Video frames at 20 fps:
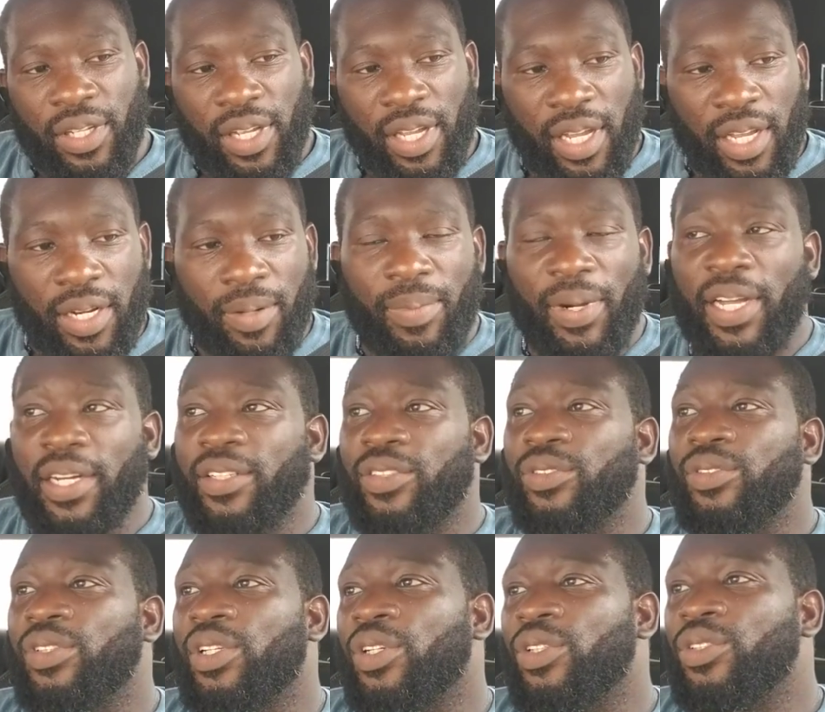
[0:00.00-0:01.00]
Anybody
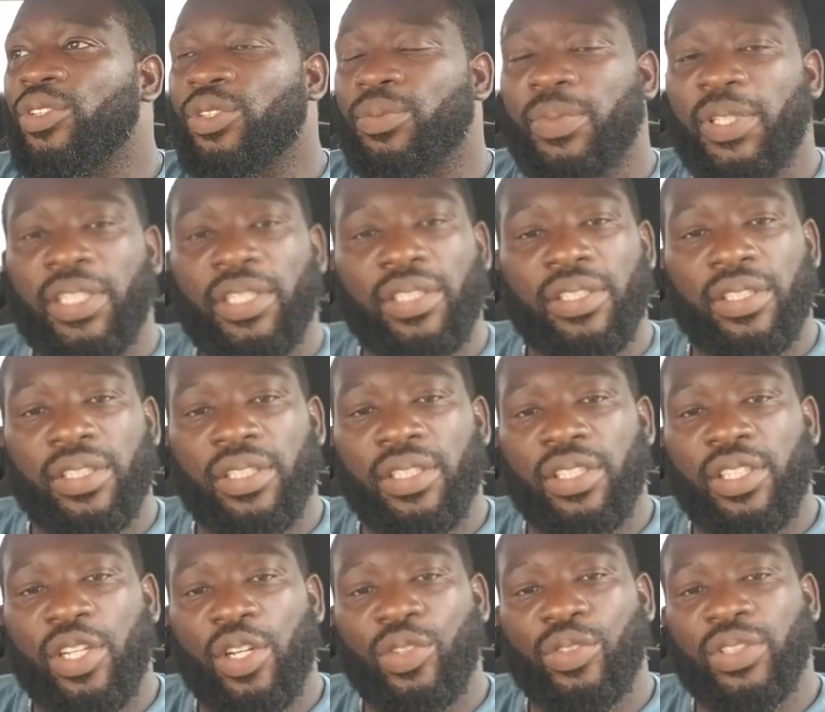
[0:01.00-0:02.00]
who knows me
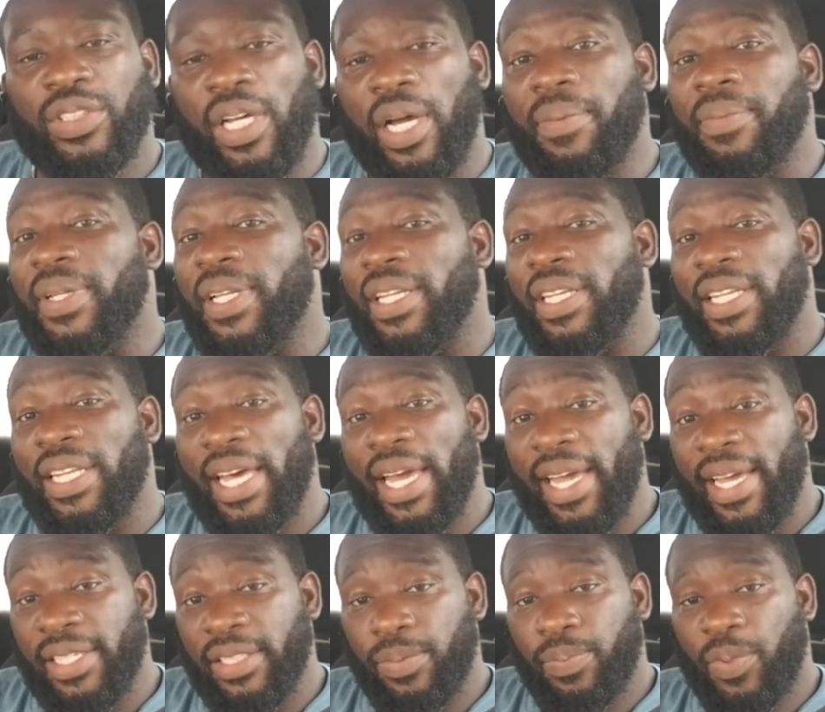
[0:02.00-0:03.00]
knows I'm the
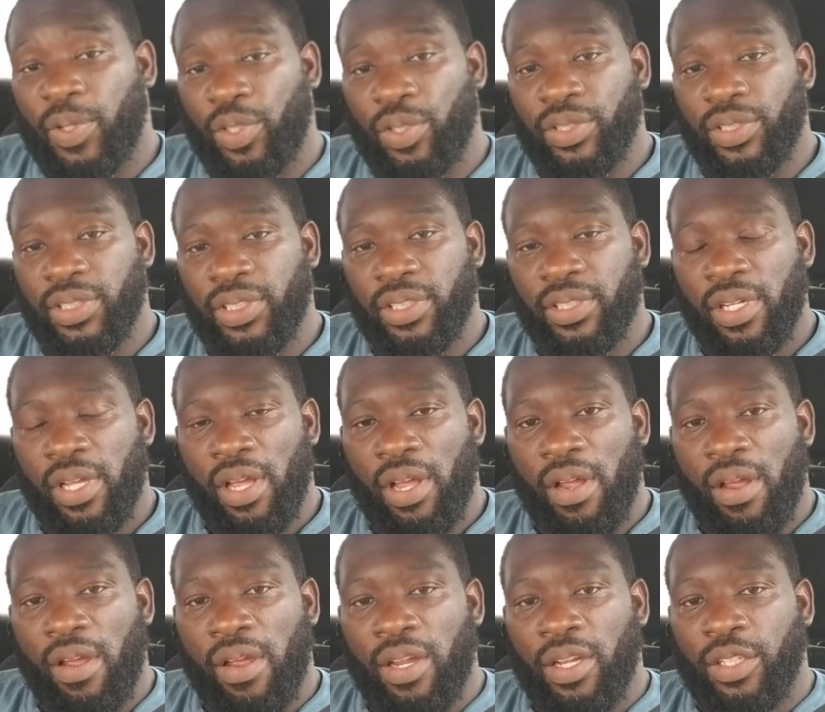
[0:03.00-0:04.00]
last
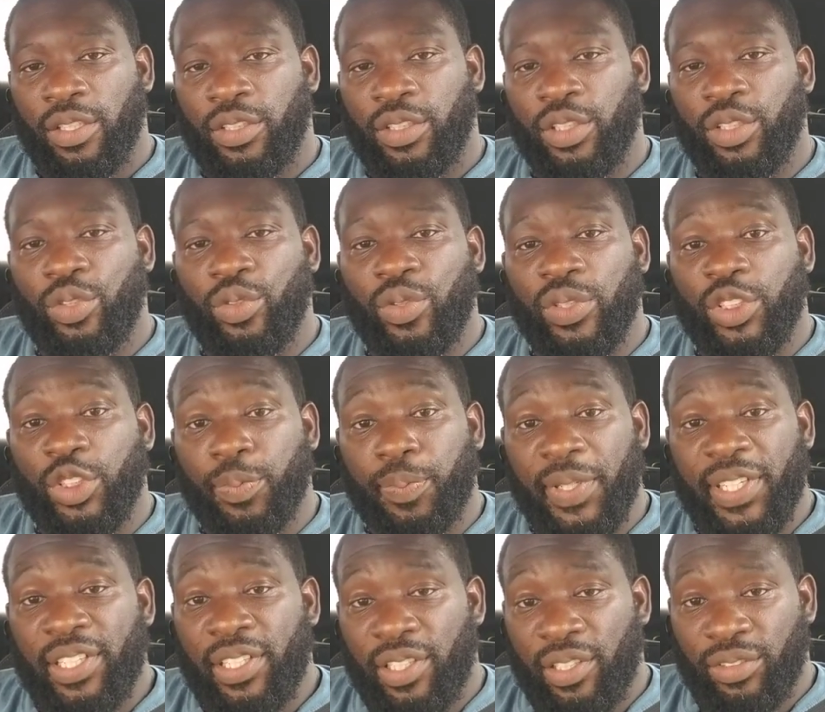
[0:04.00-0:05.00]
person to do a
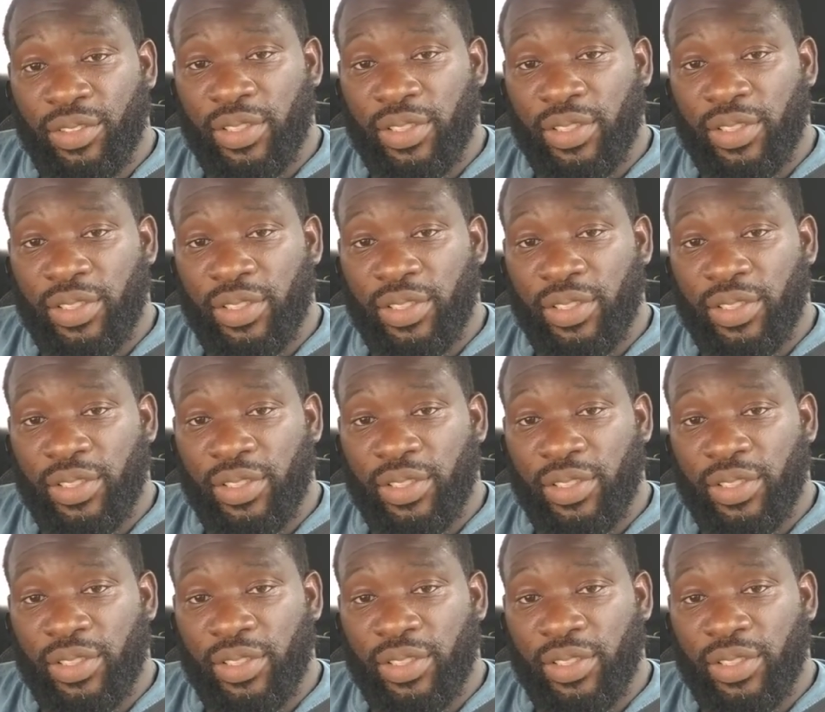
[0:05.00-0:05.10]
spell on